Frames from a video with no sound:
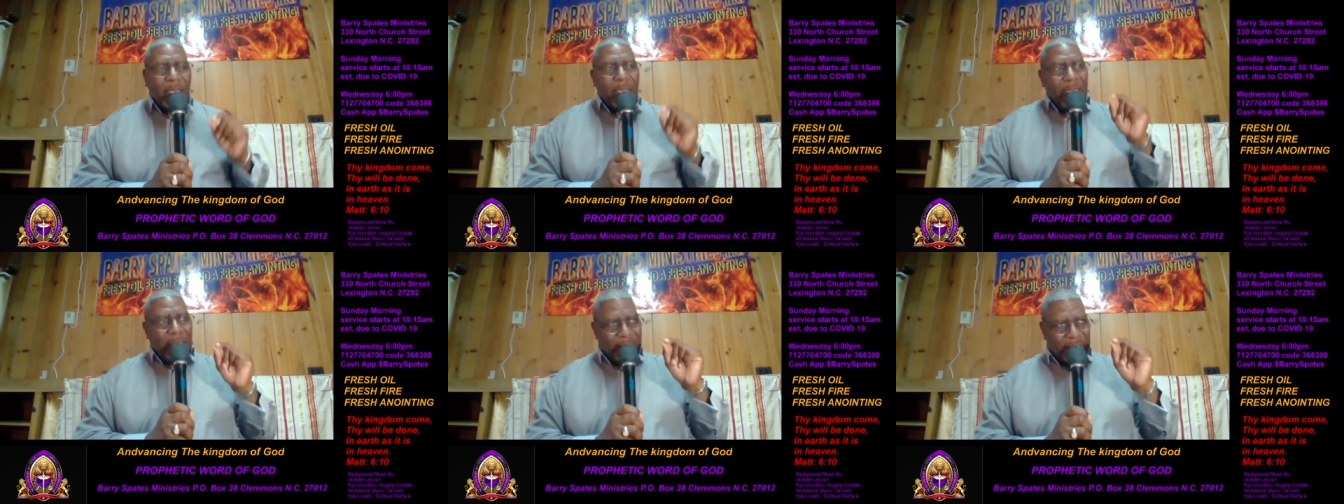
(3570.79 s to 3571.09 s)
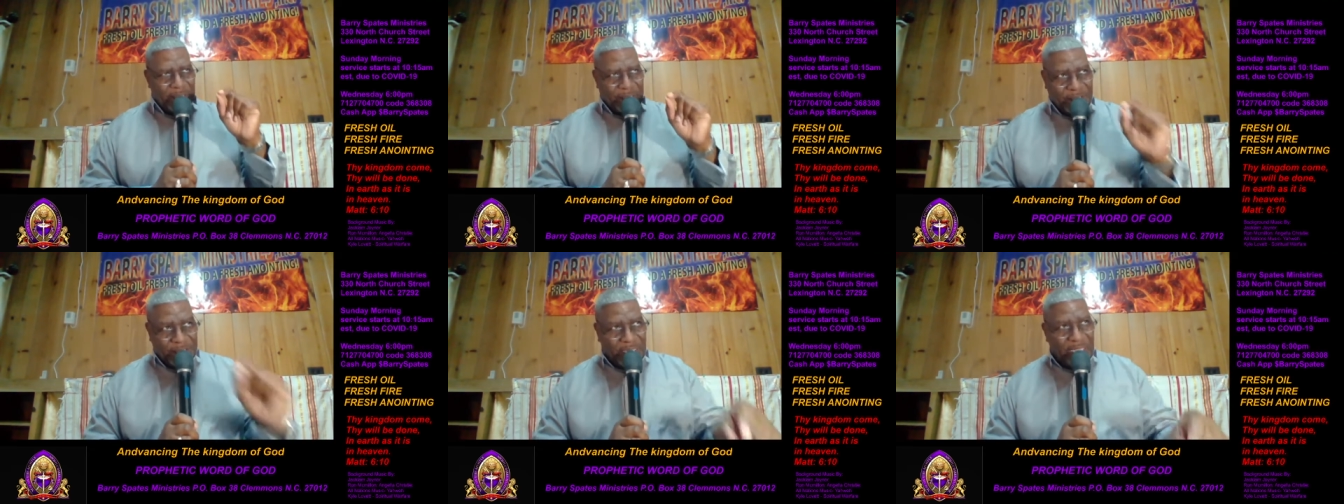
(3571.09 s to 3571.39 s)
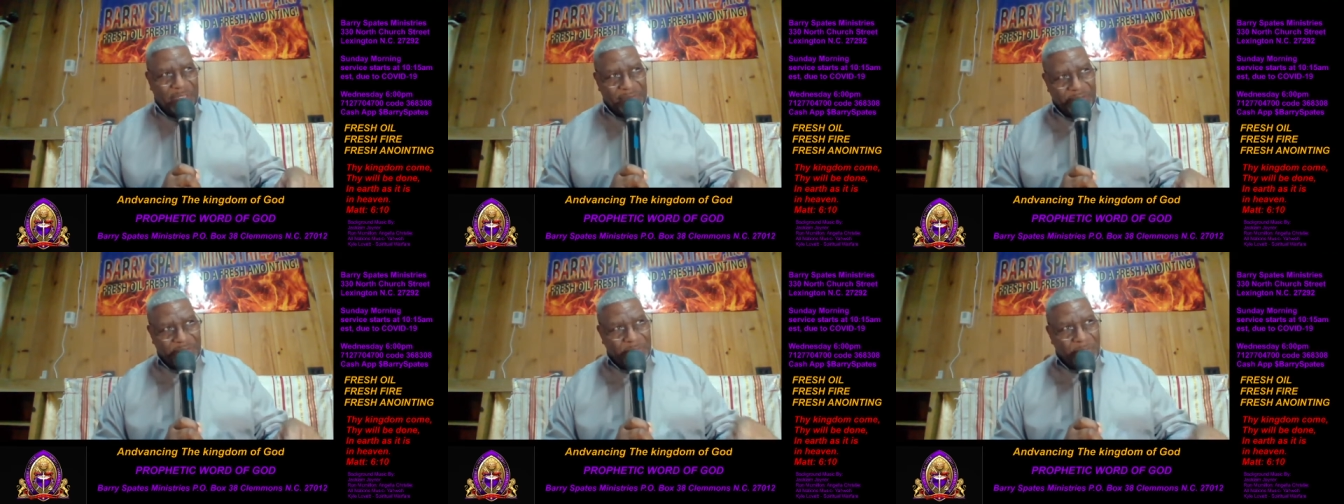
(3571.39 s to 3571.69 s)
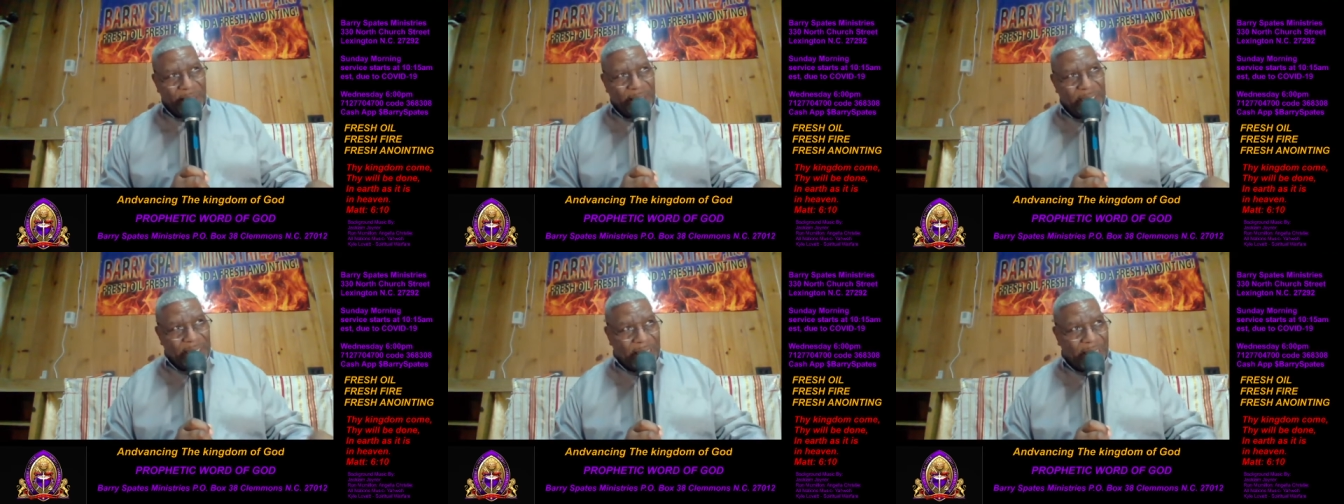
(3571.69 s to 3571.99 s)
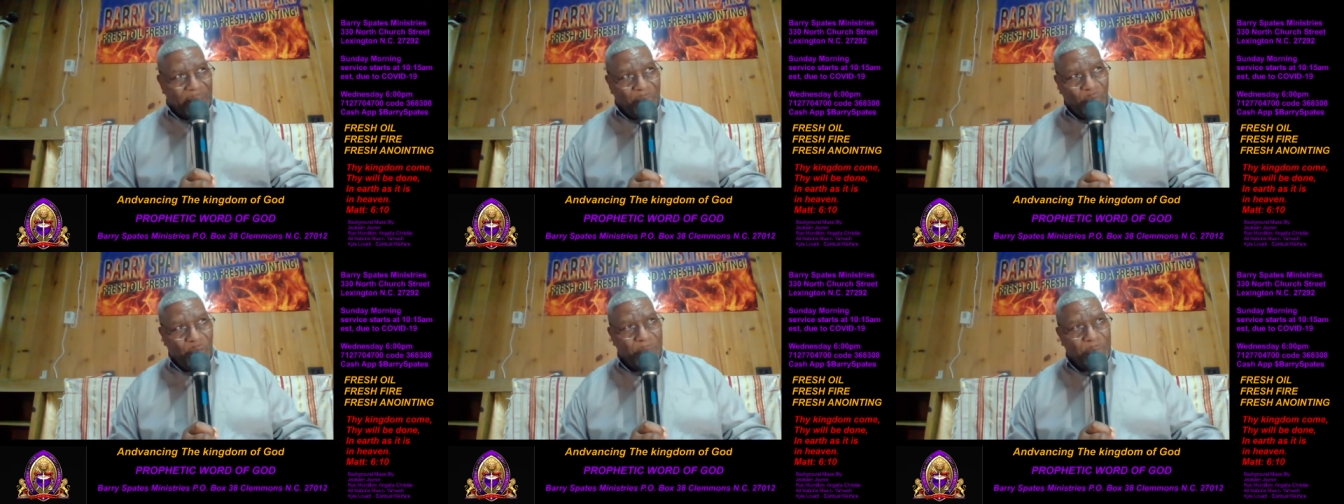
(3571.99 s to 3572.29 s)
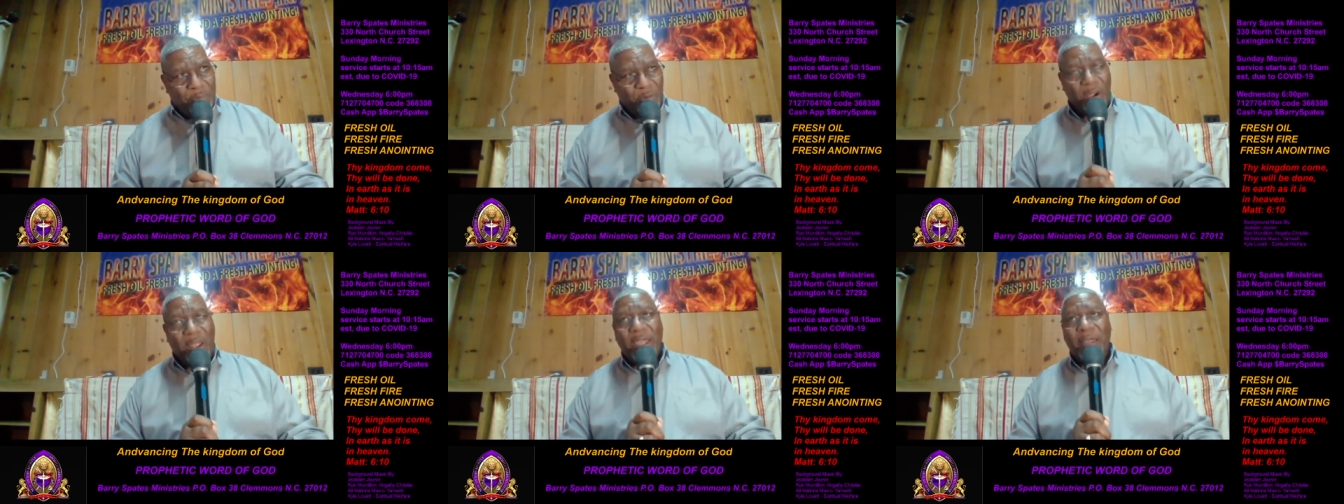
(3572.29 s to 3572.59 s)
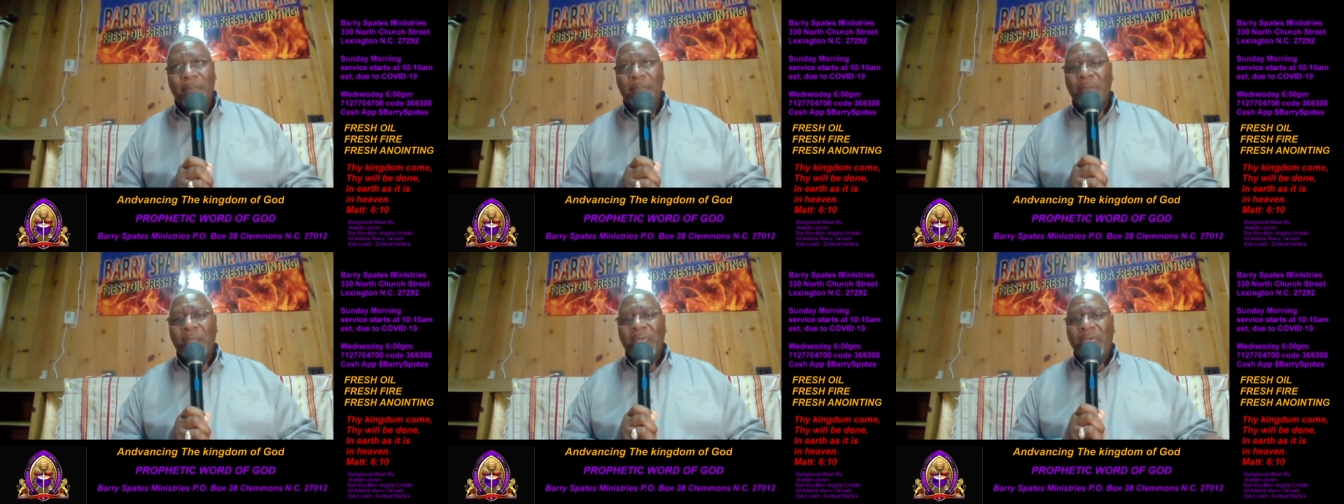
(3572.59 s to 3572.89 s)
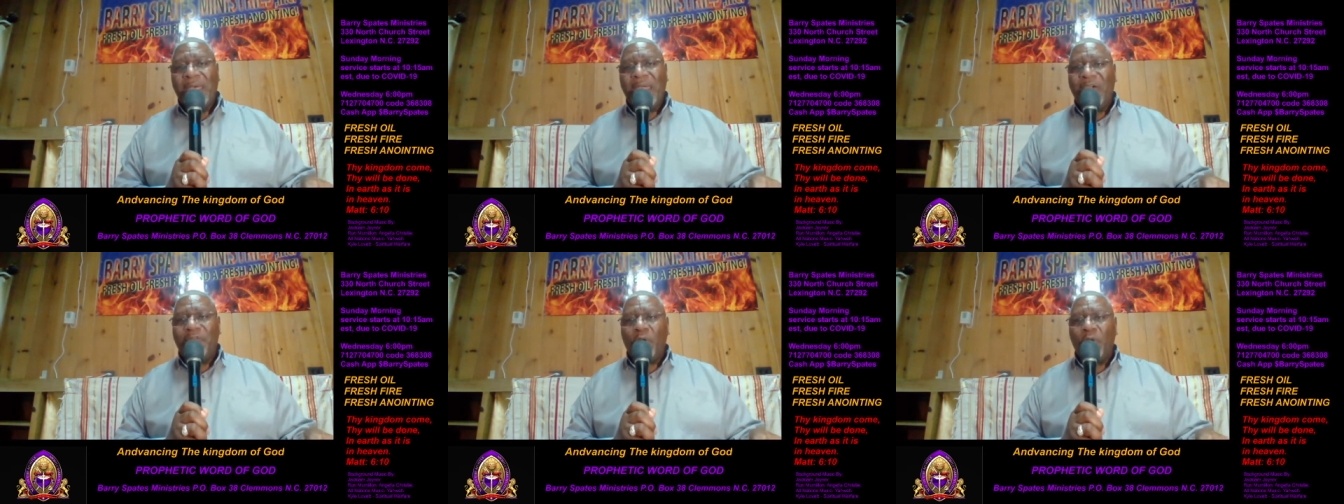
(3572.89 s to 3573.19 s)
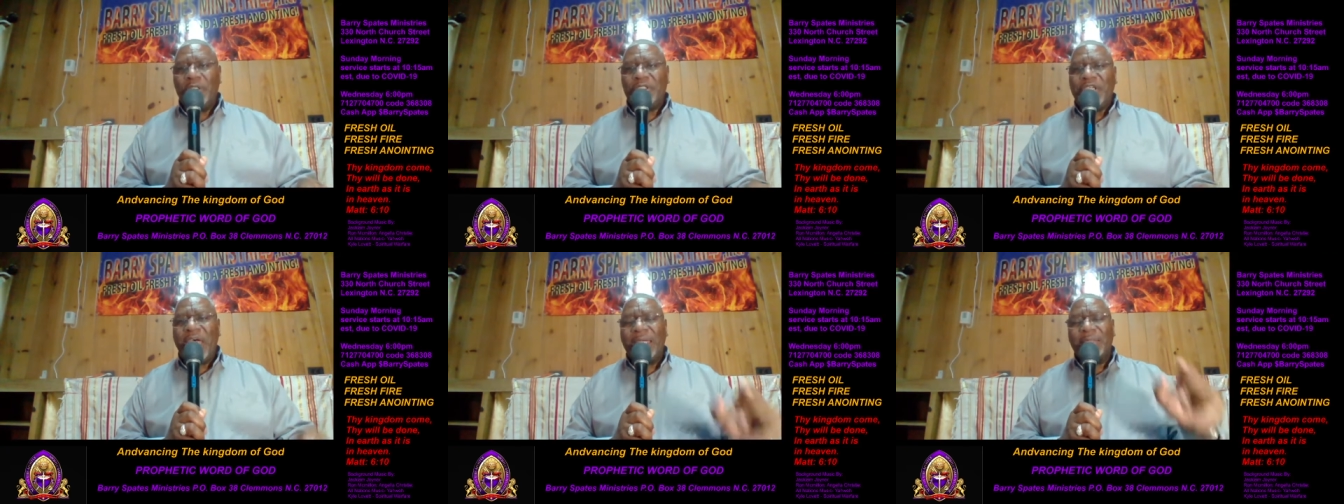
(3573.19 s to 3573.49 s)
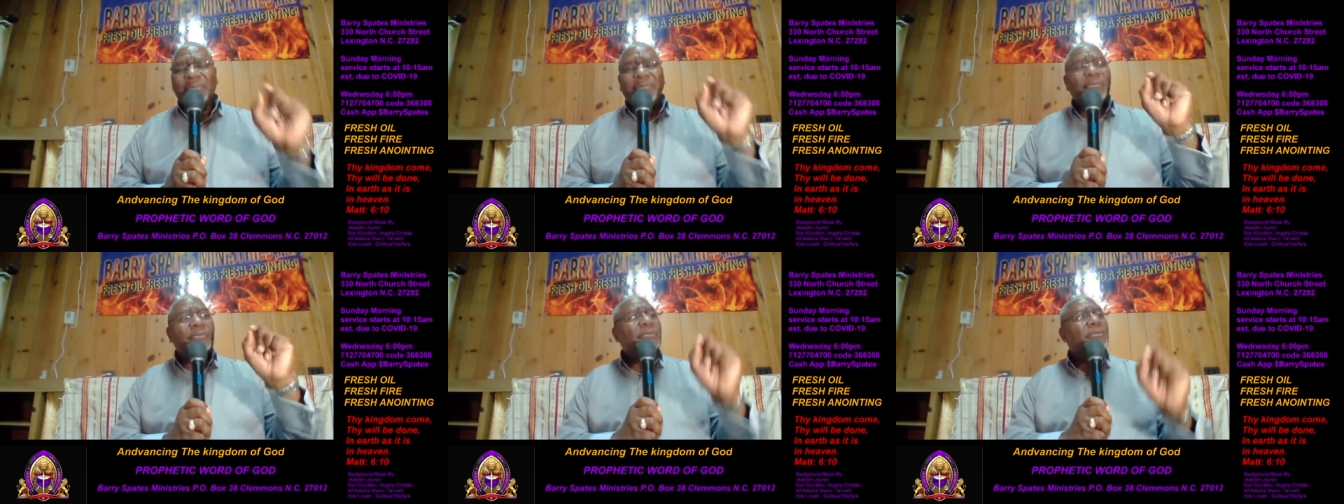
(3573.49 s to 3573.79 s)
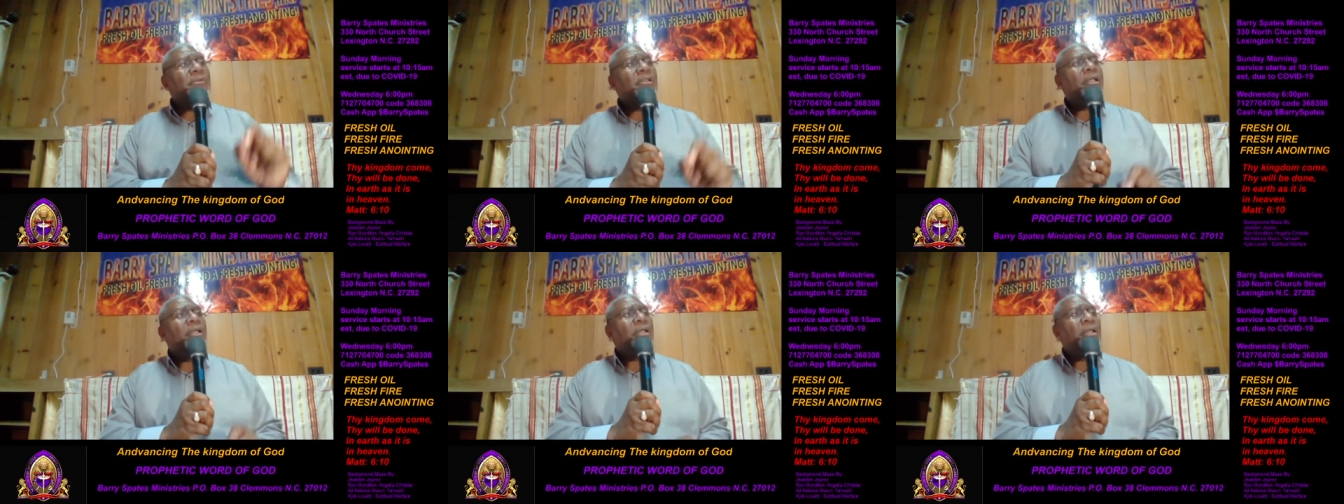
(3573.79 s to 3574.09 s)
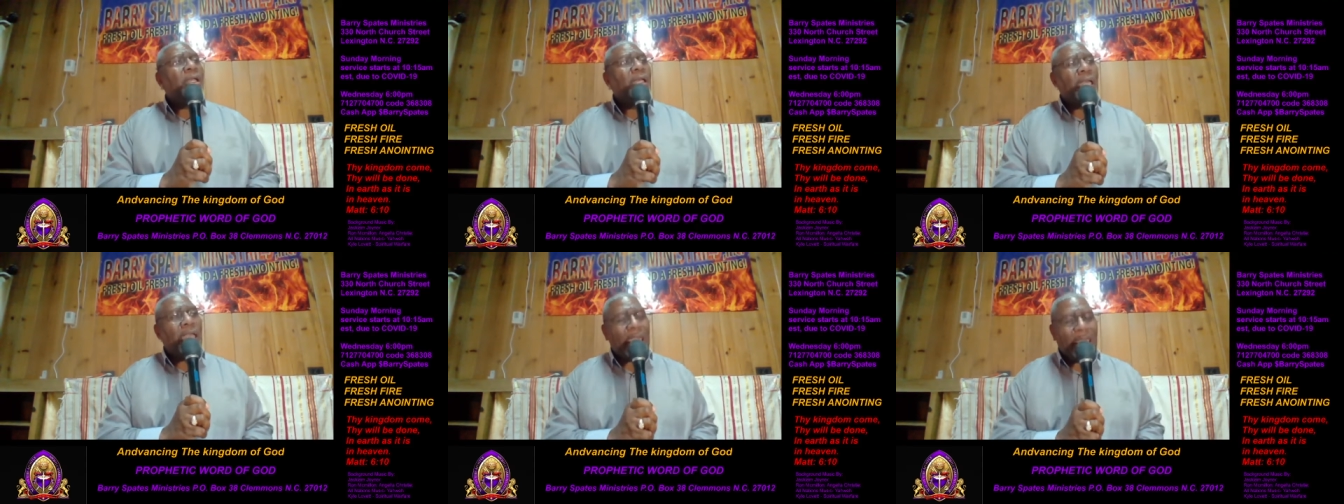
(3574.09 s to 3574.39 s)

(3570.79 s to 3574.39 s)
In Jesus' mighty name we pray. And everyone said, amen.